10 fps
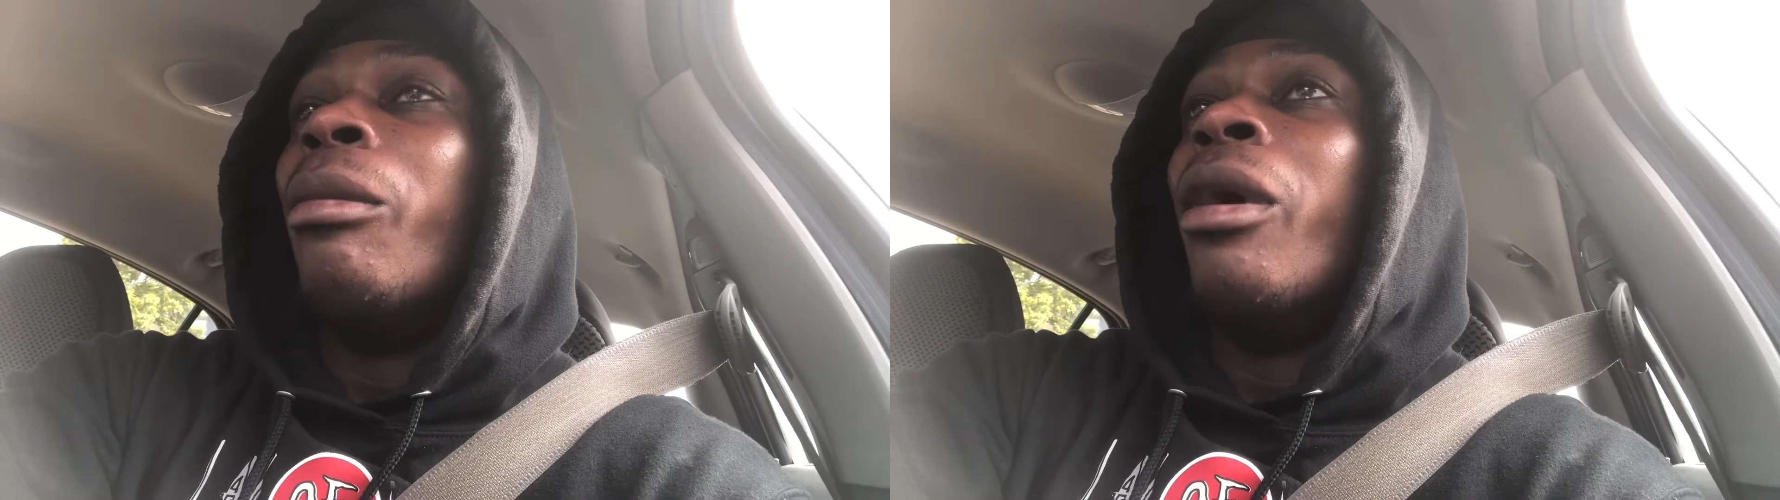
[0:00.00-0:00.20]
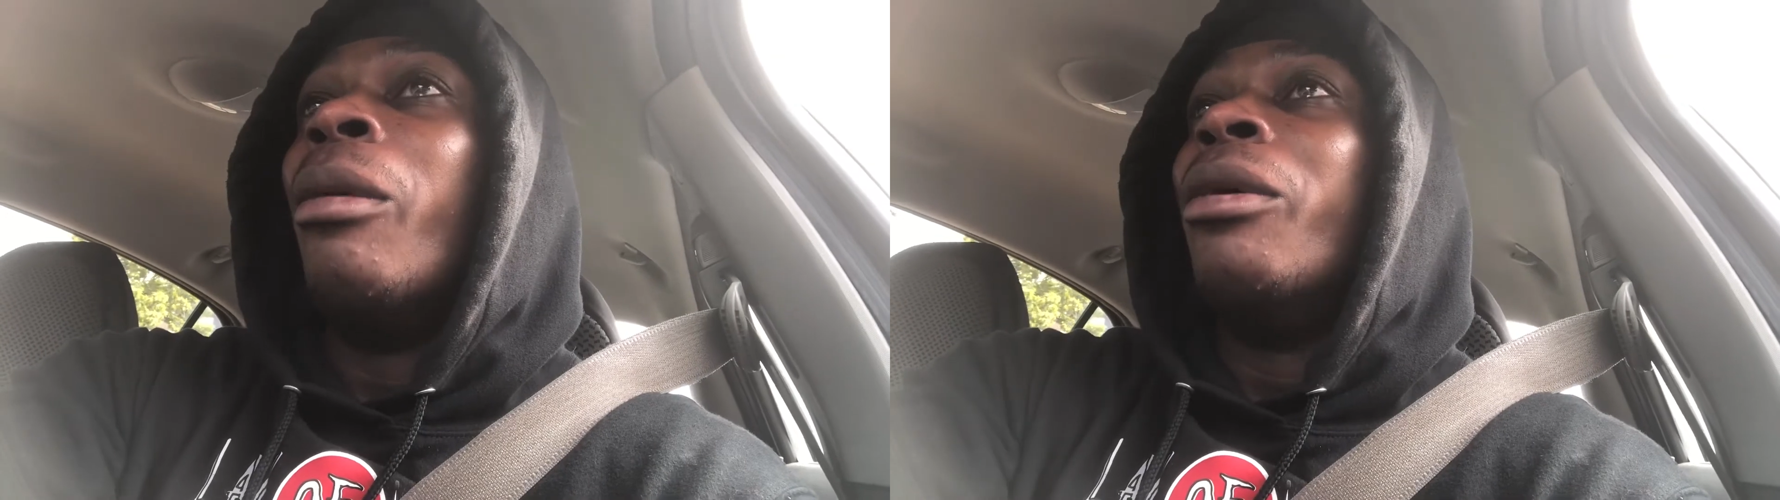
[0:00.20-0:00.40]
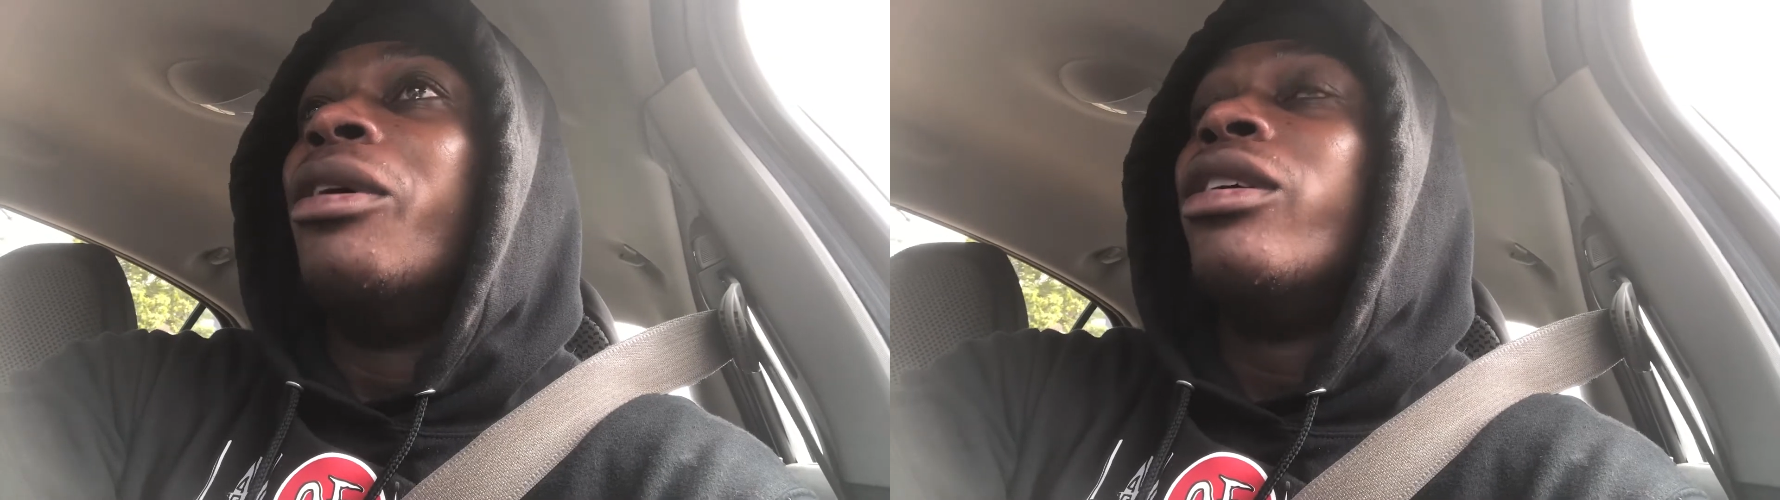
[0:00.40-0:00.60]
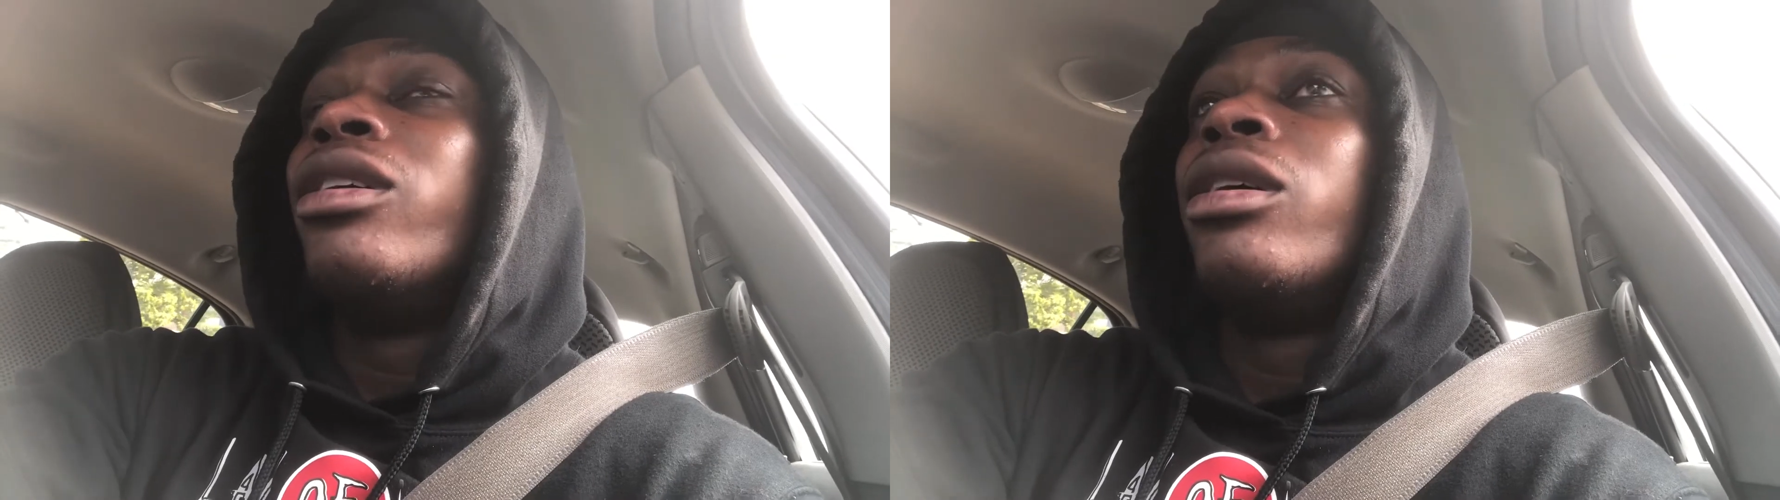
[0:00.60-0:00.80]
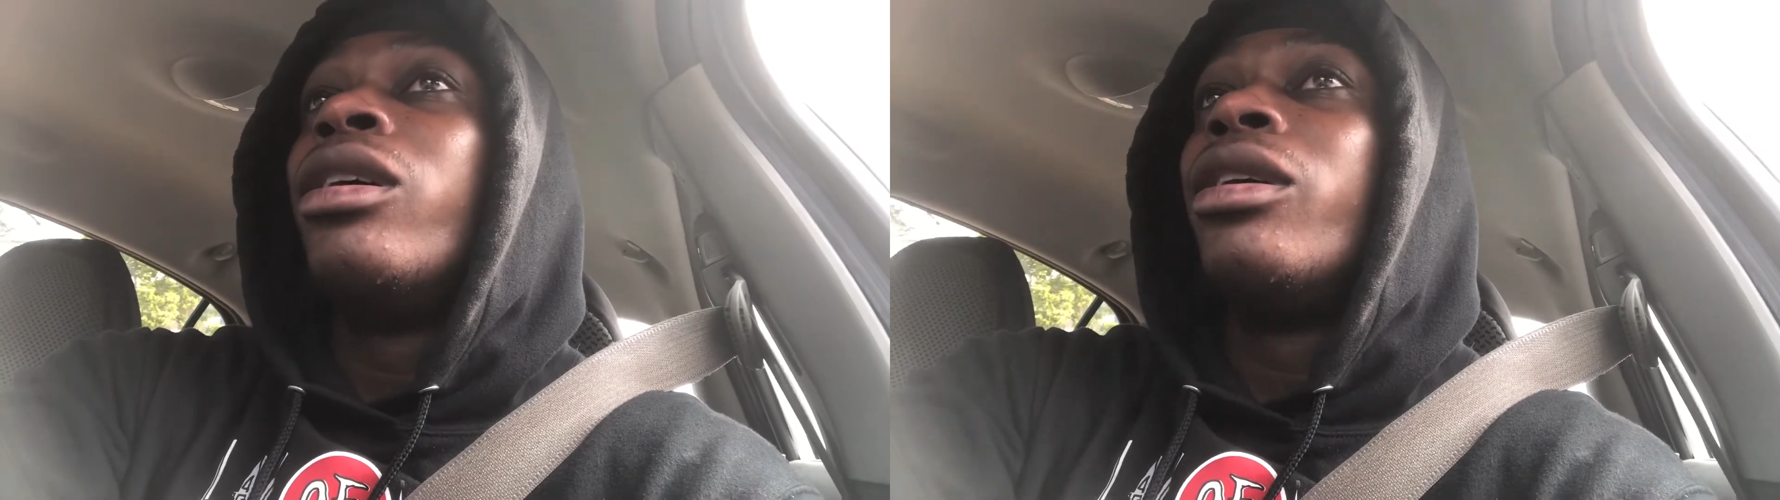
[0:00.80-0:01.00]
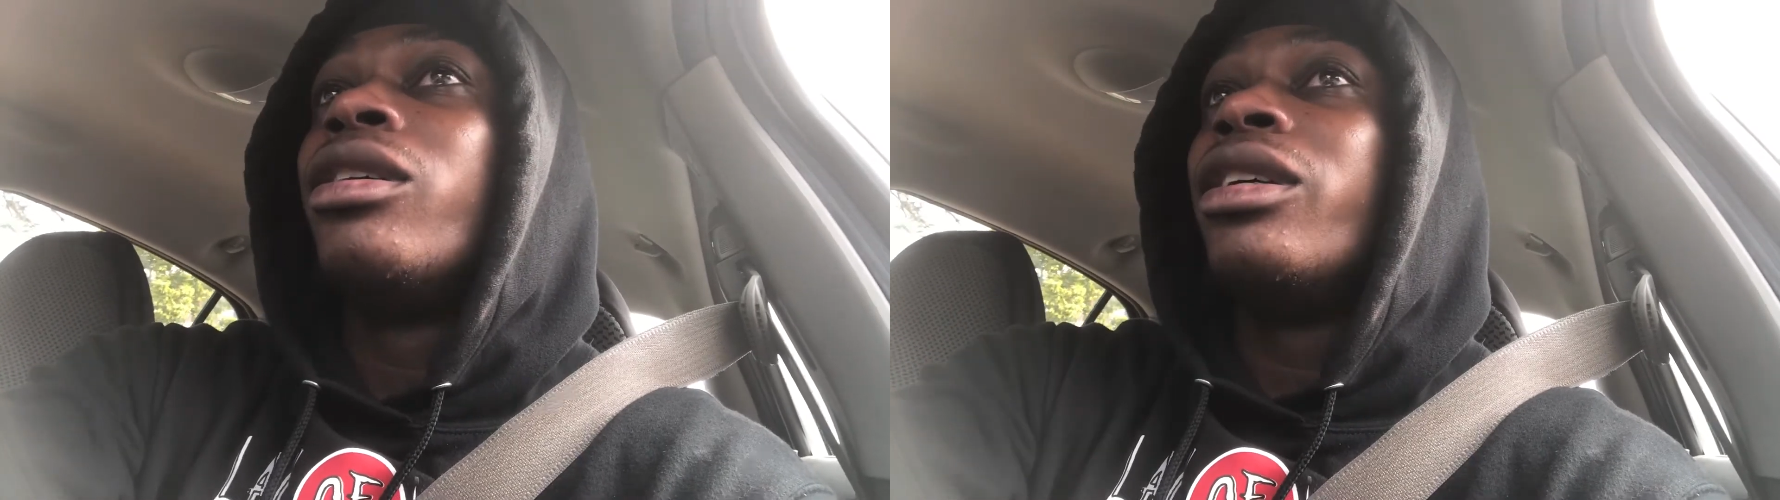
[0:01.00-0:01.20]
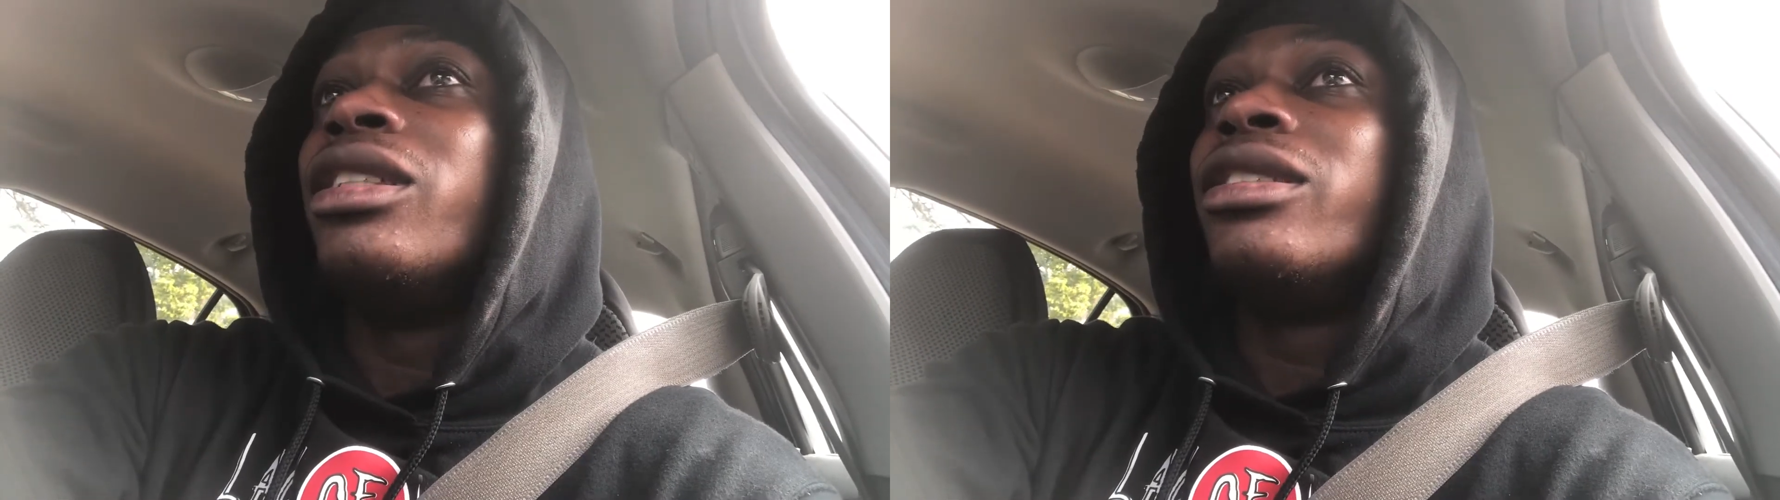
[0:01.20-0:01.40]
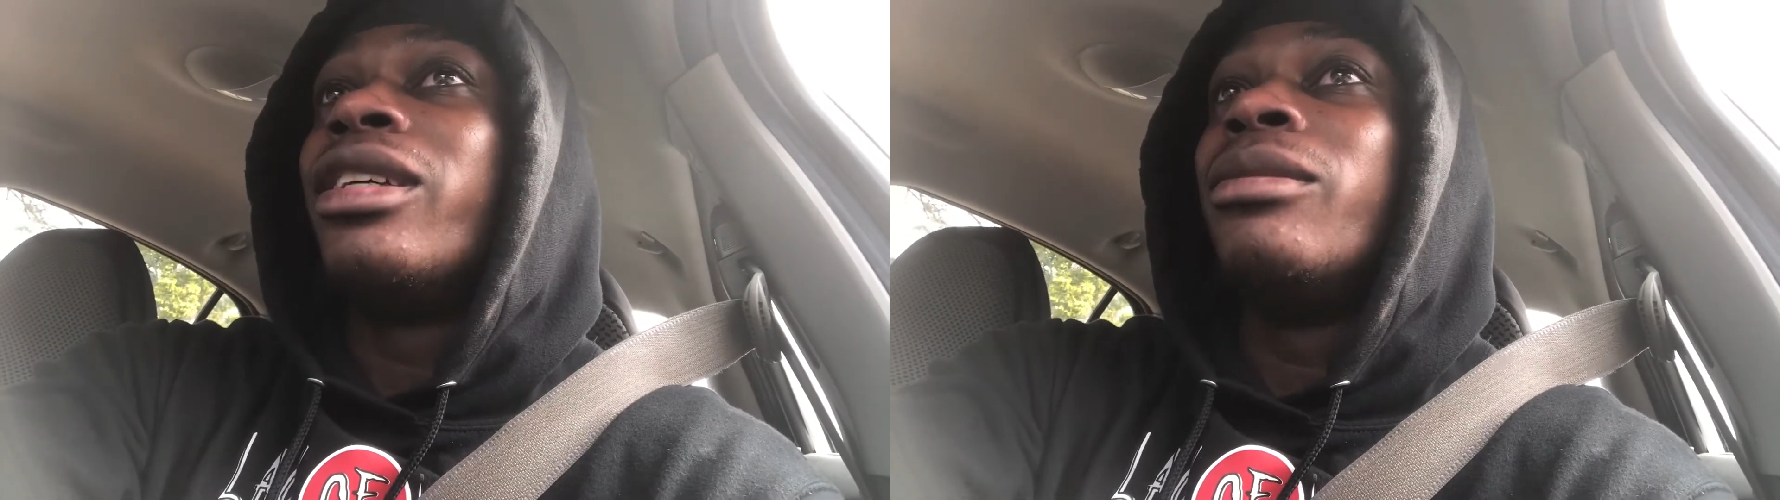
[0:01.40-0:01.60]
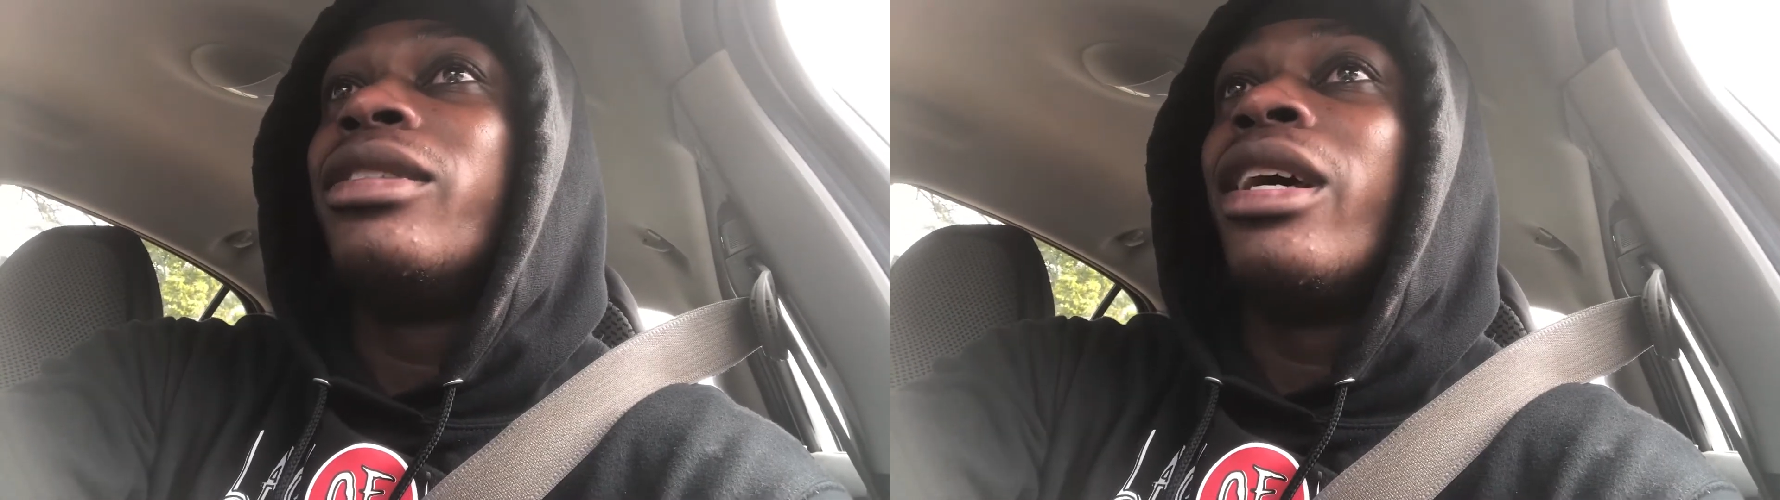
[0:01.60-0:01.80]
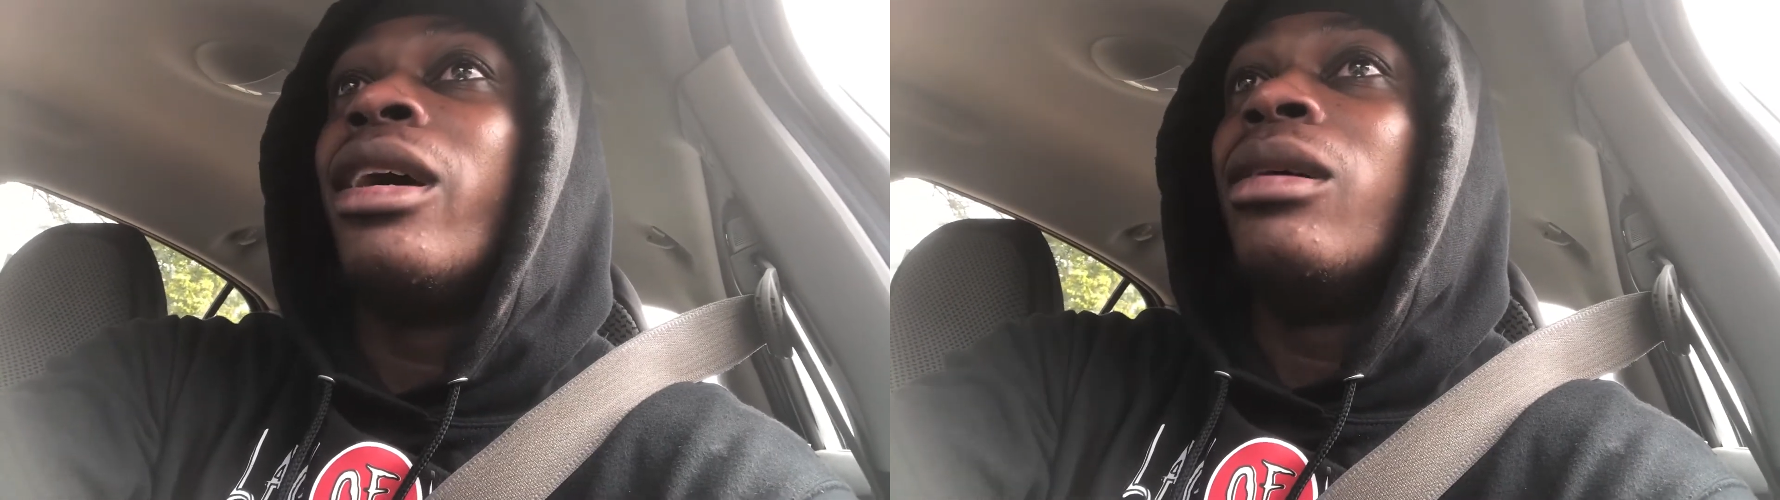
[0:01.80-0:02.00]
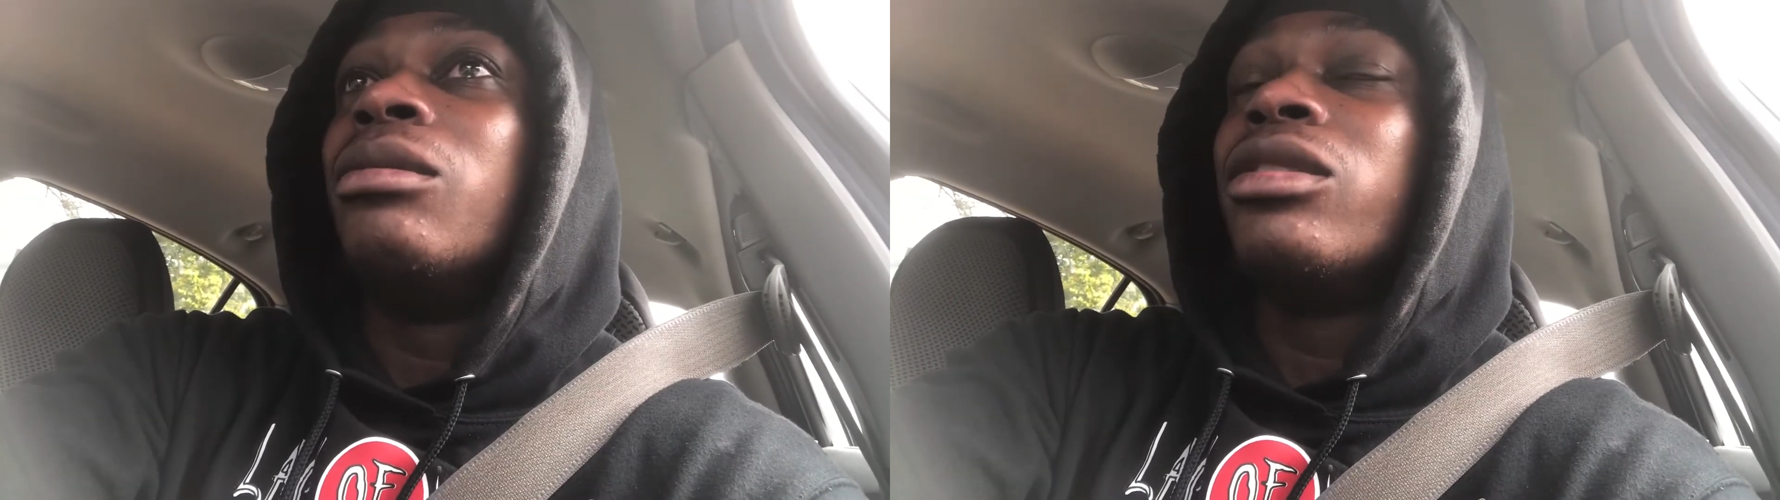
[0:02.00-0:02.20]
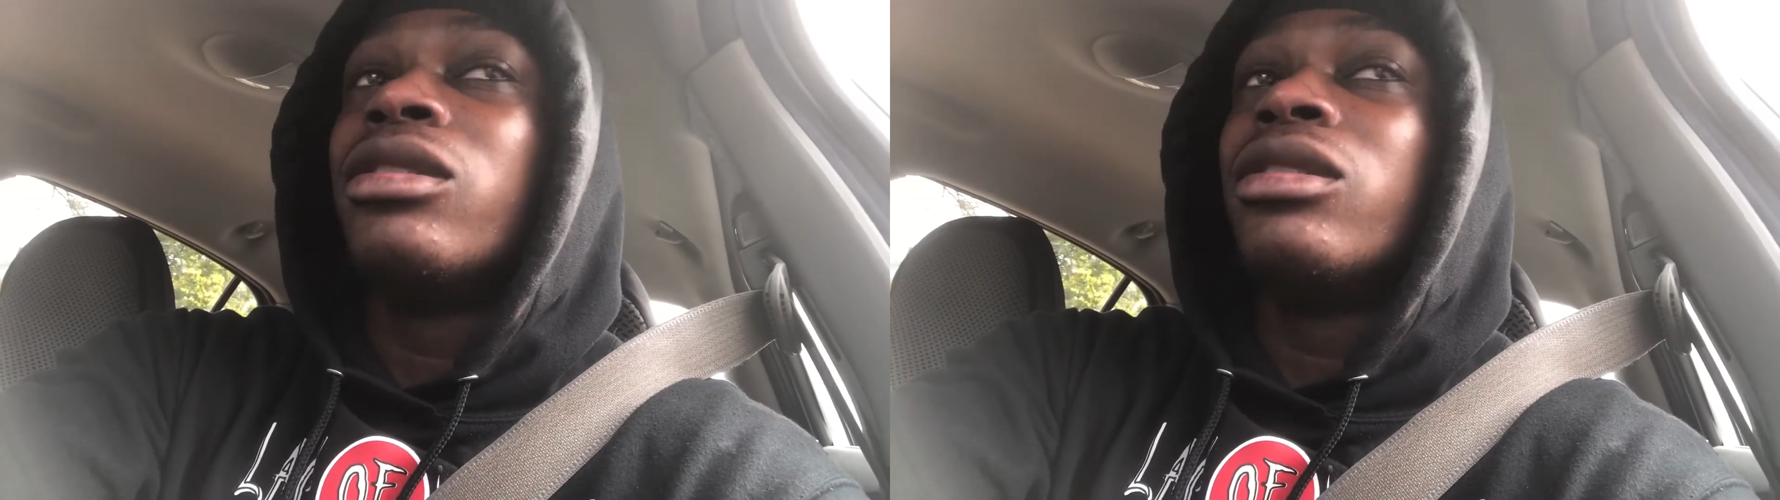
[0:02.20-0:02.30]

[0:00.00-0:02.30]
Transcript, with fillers: mama, and sometimes